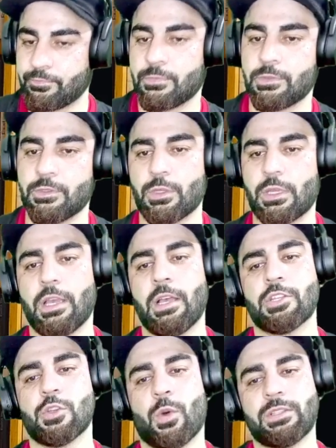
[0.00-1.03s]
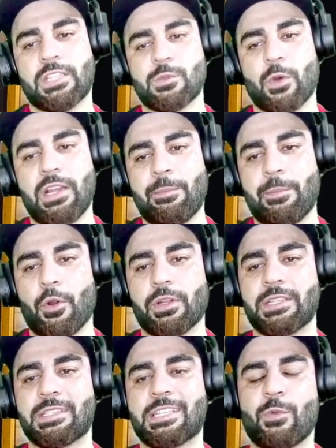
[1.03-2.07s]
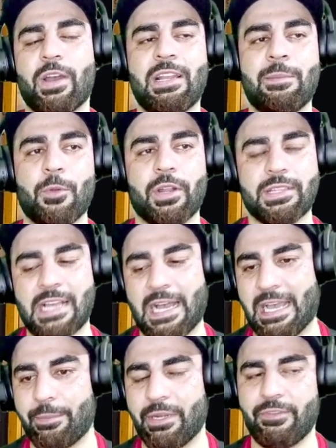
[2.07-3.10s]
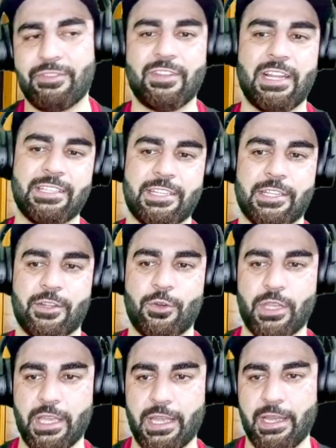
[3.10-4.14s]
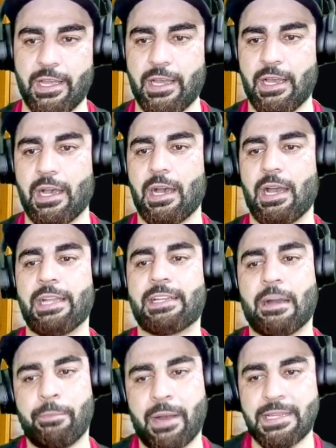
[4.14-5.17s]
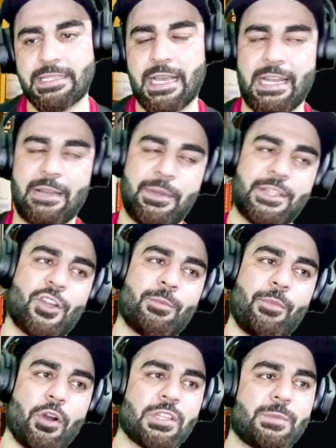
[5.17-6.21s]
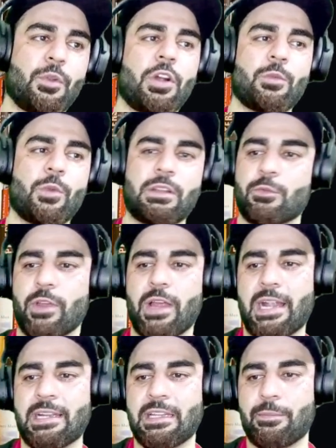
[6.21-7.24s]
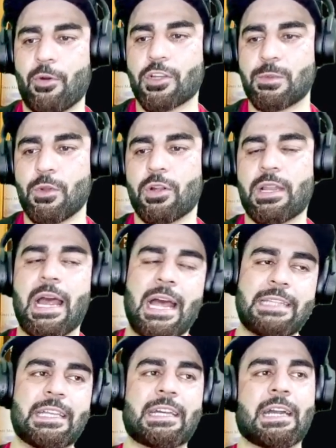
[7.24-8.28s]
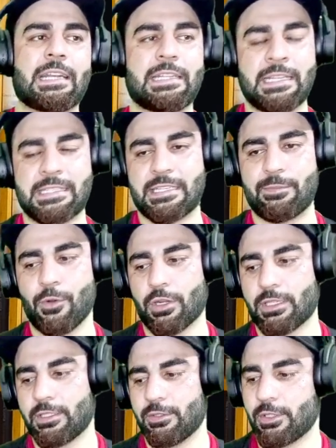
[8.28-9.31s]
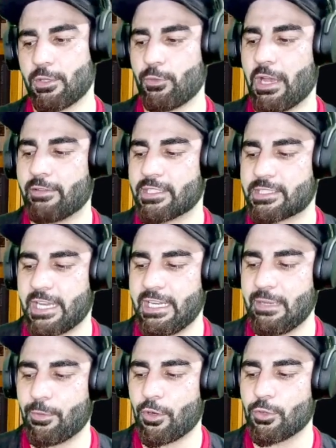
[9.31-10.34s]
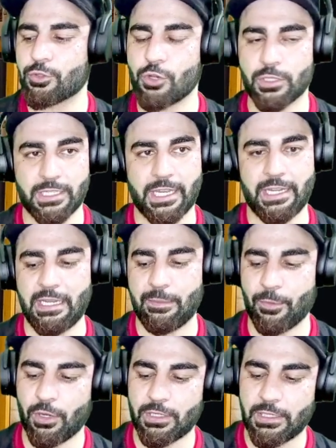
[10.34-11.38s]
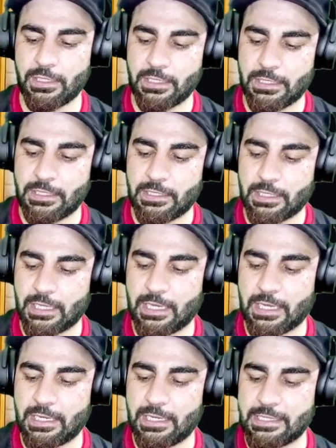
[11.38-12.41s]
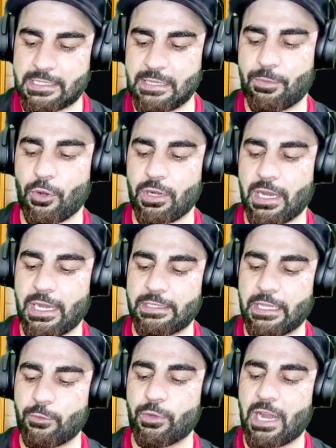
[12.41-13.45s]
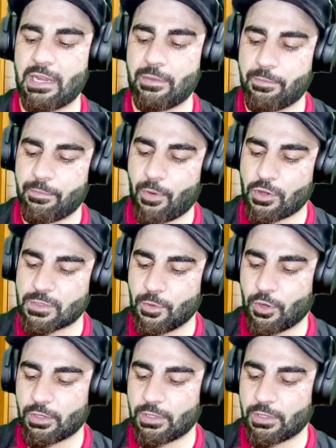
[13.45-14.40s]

Okay, so what this Voilin plot is, this Voilin plot is a hybrid visualization. Okay, it combines the elements on box plot, whatever we had in the box plot, and the kernel density plot. Okay, we have this KD plot, you saw that KD plot, kernel density plot, and then we had box plot.